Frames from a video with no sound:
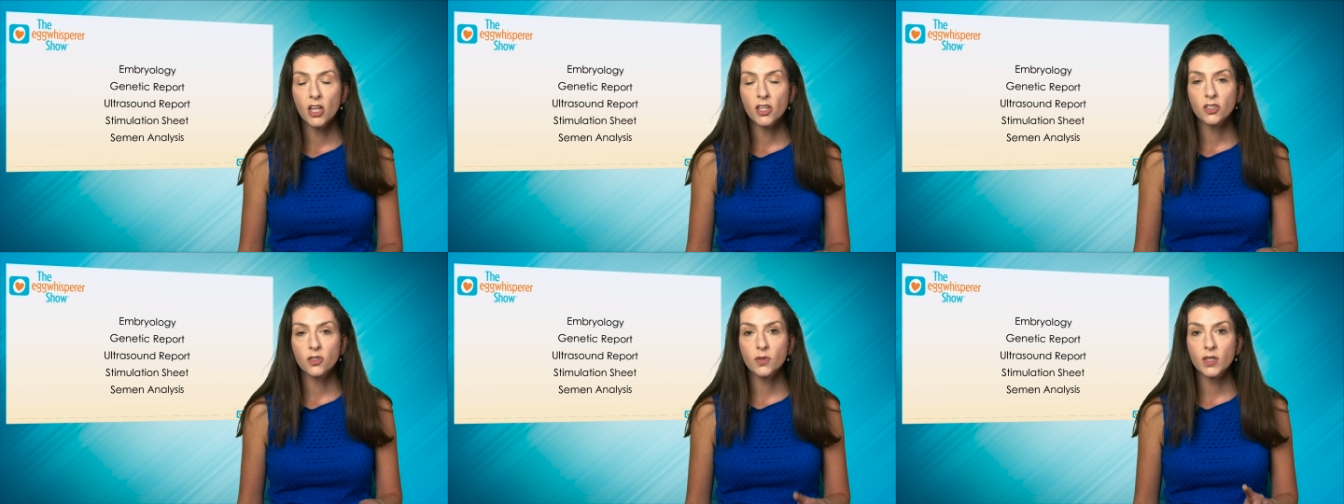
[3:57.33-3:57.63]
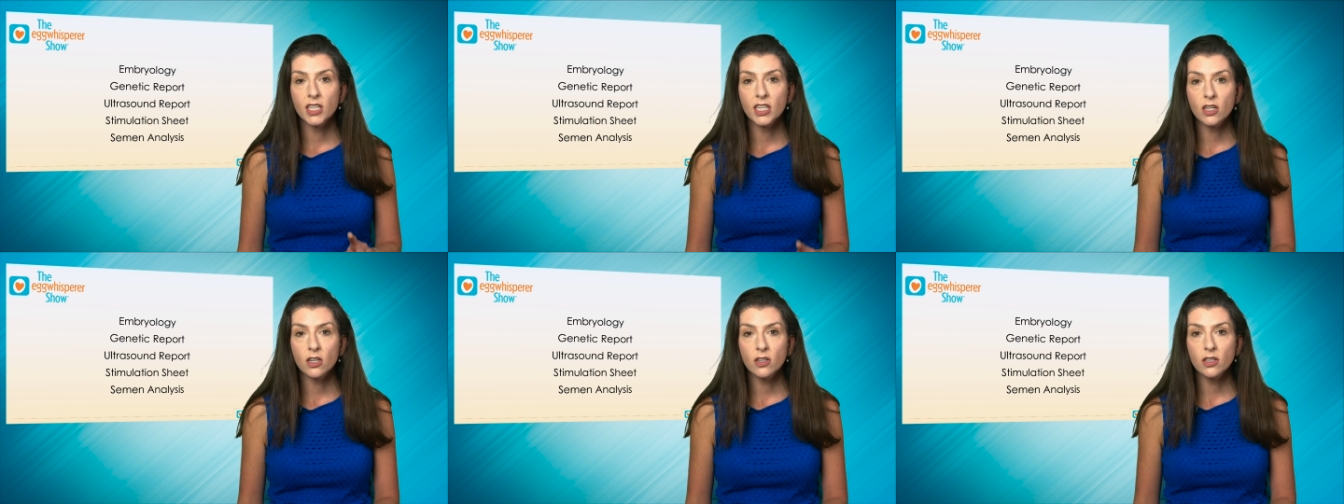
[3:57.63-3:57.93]
So
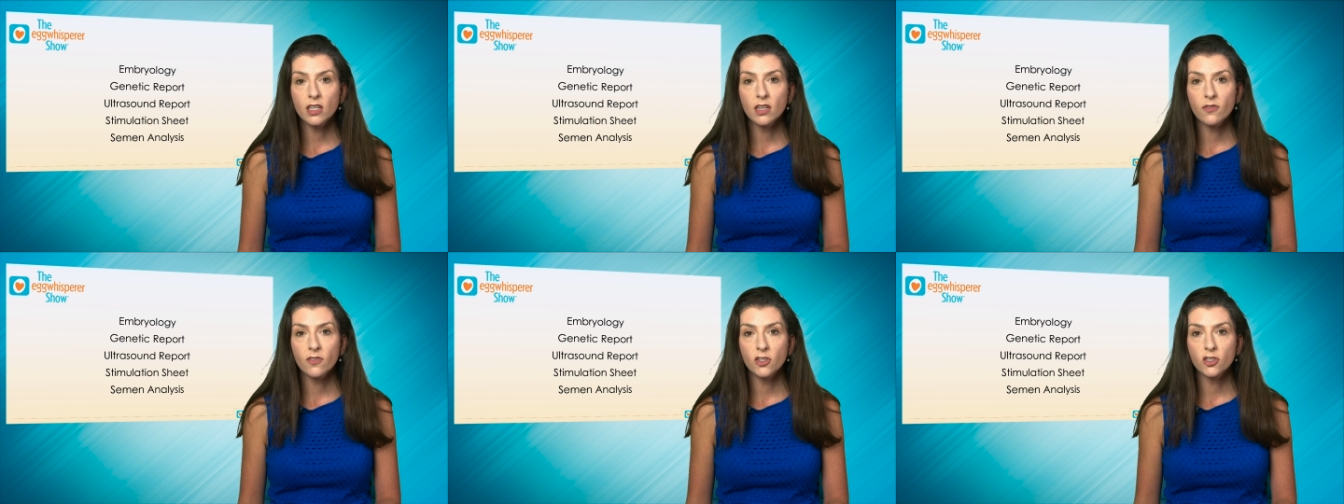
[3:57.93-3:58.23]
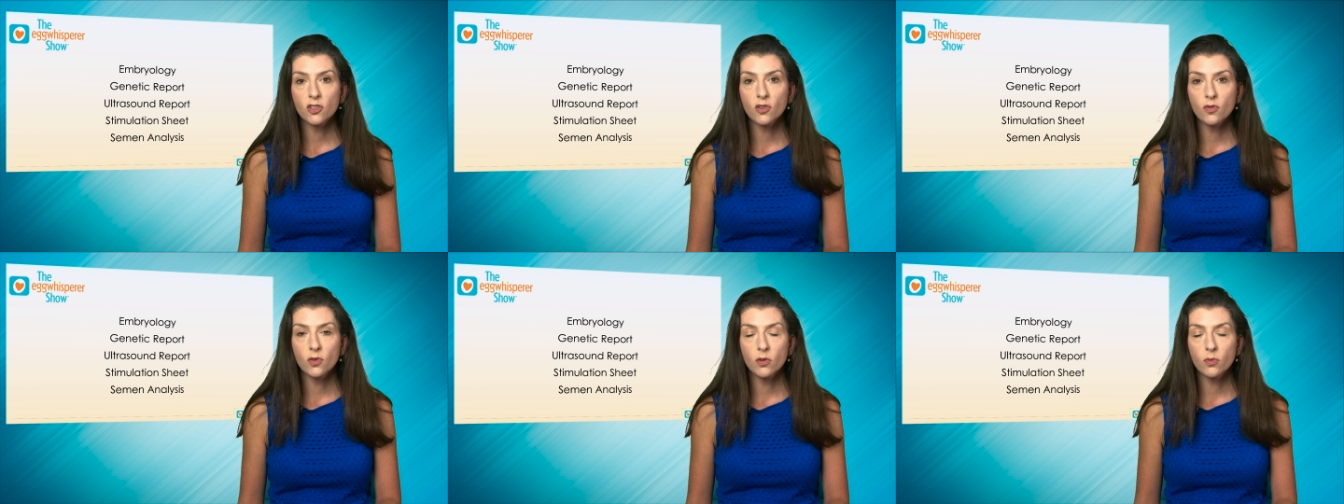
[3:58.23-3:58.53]
here are the
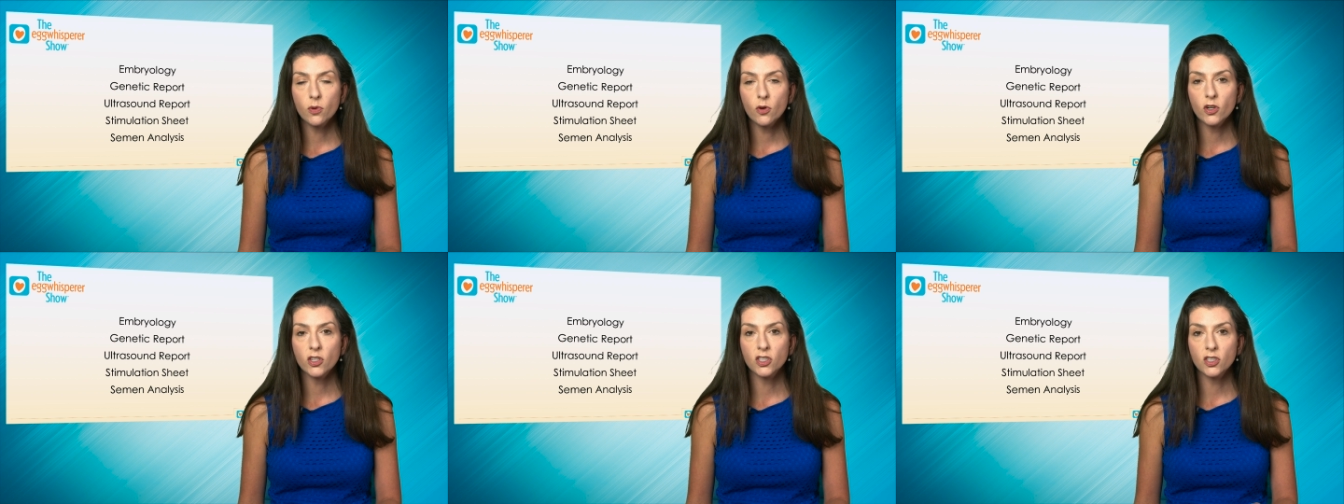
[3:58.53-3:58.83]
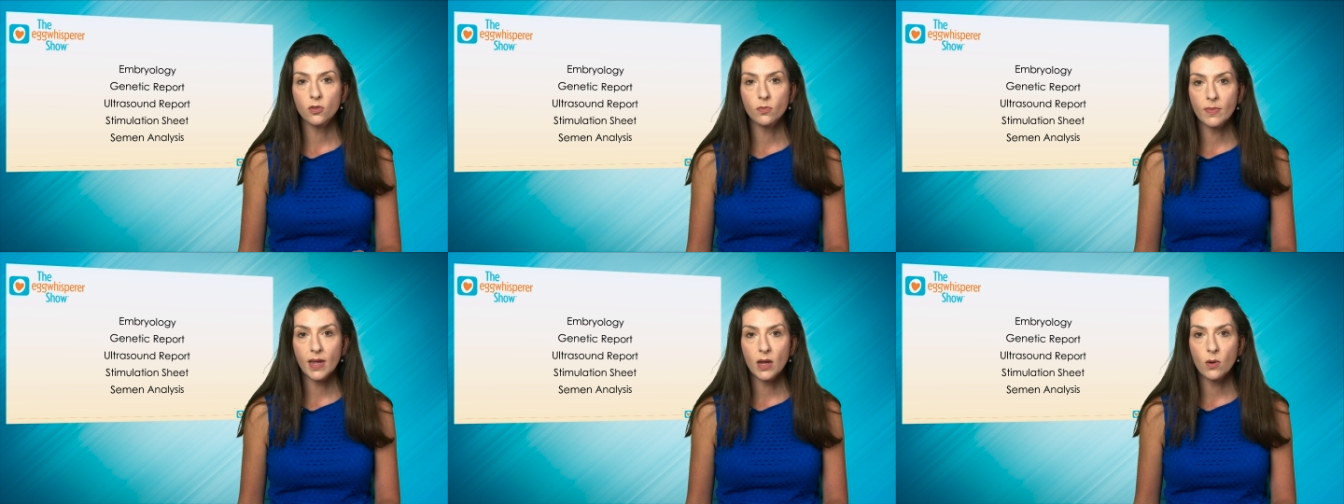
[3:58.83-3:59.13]
official reports
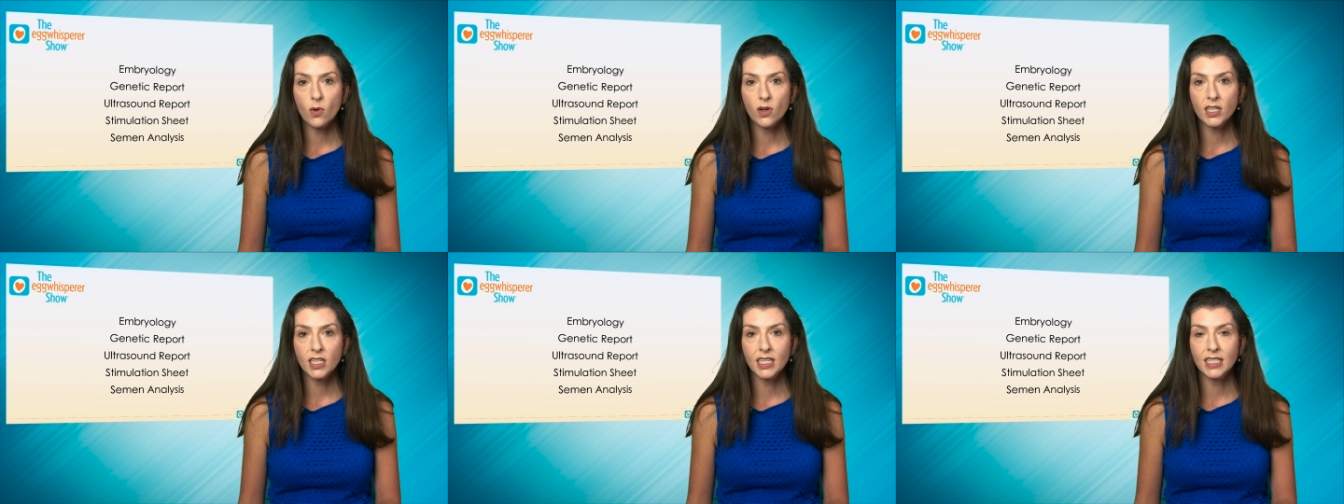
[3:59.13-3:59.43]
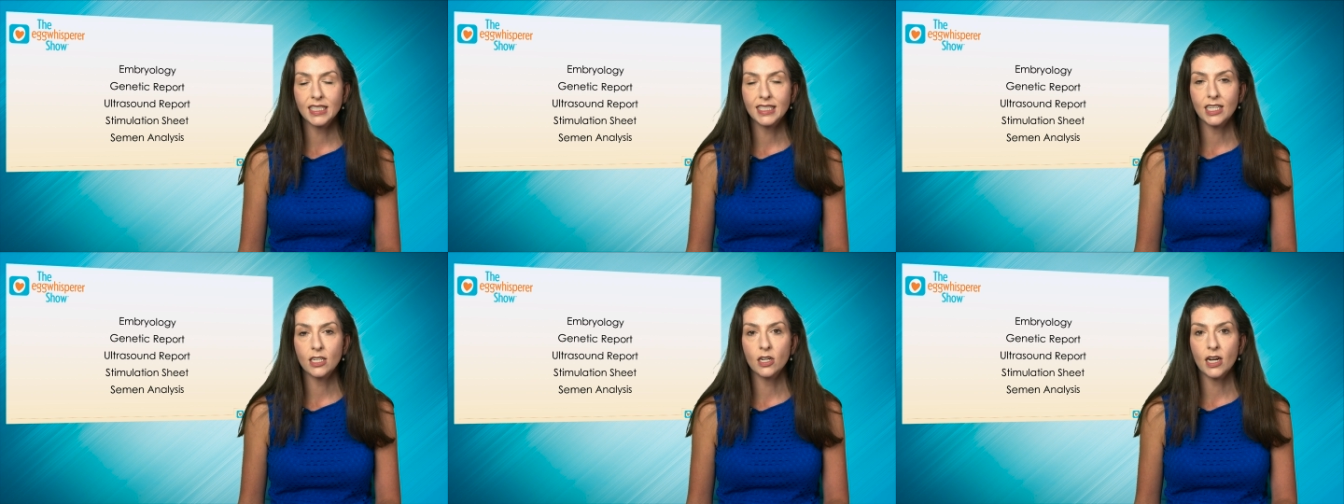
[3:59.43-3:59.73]
you may want to
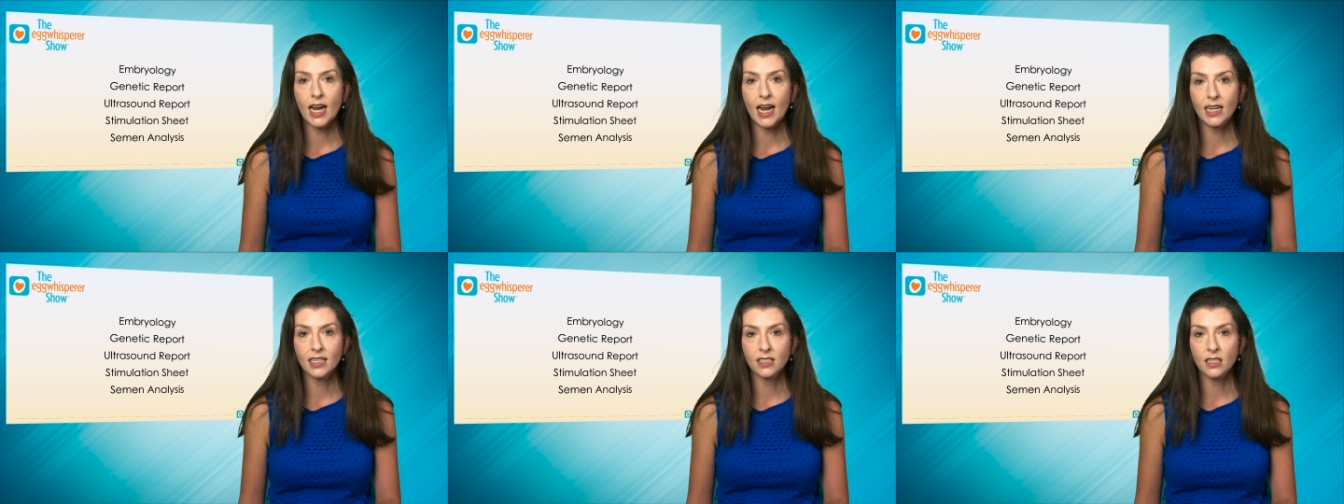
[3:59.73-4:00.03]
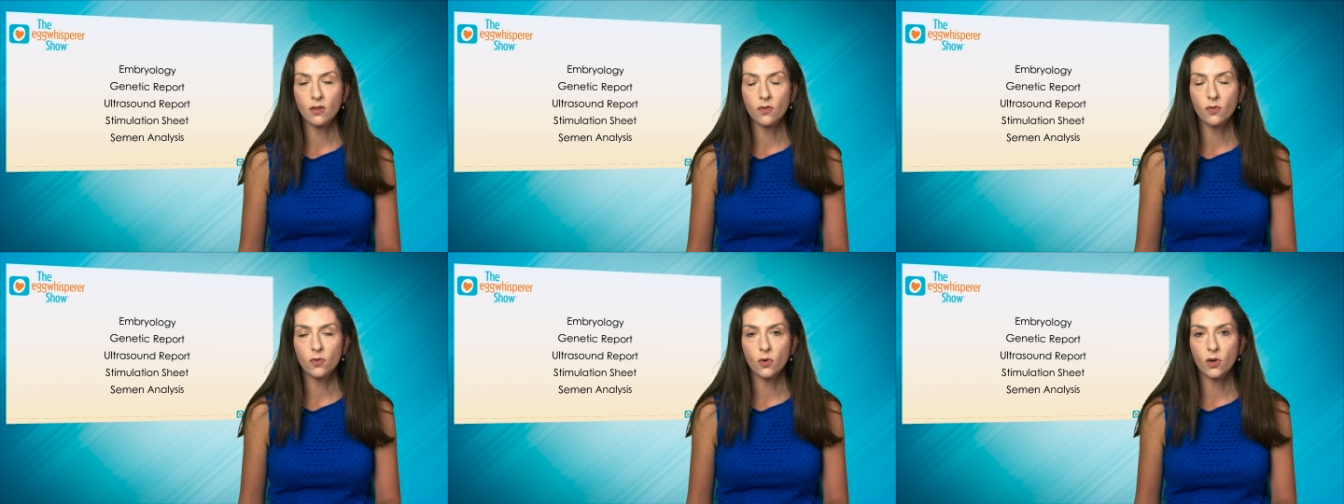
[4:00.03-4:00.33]
consider
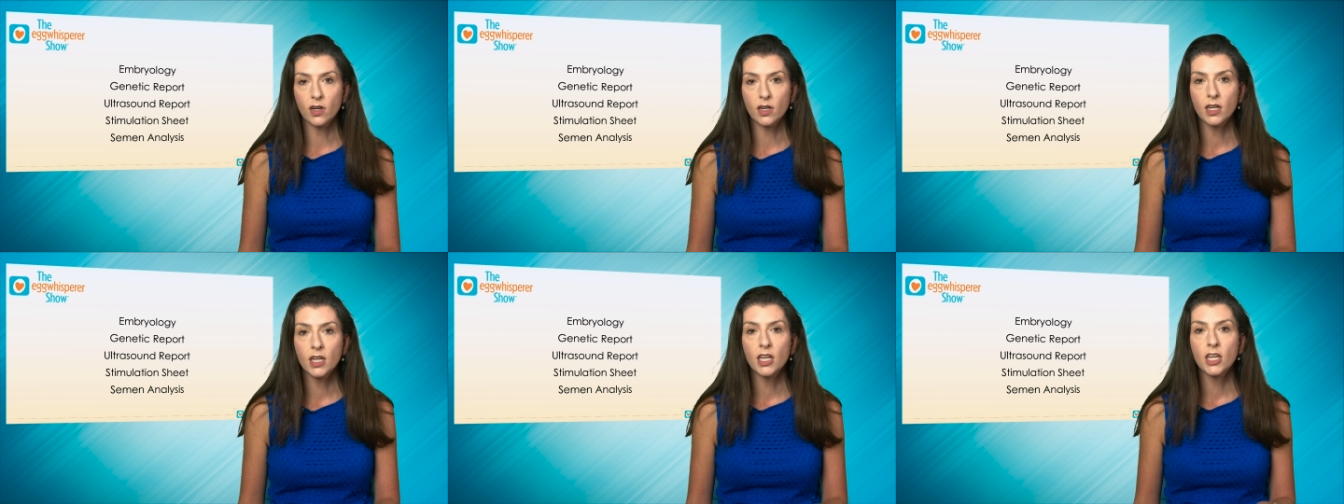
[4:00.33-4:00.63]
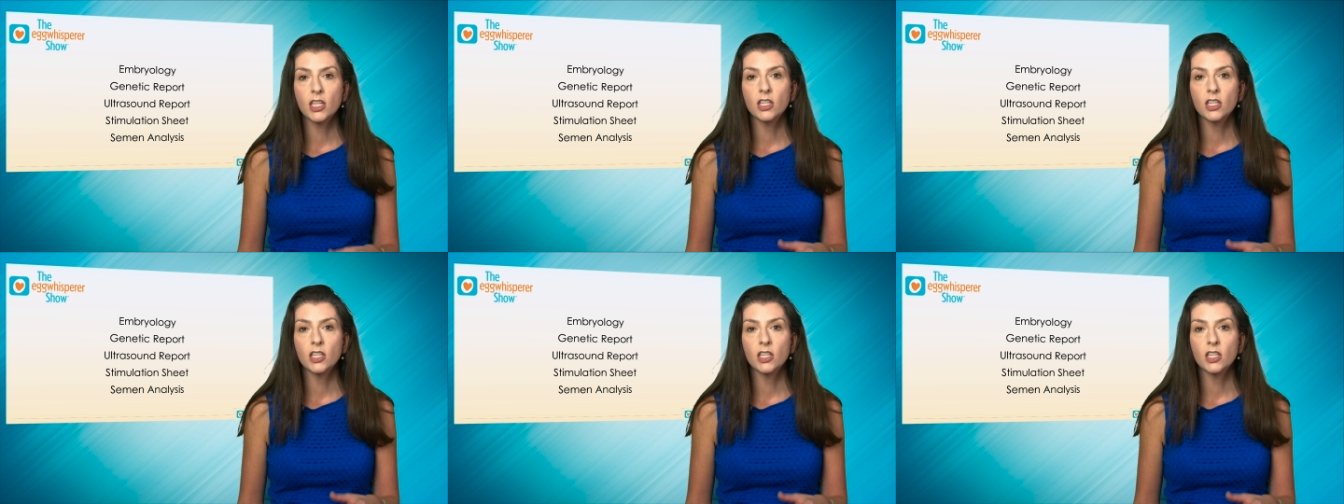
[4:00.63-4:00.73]
asking for.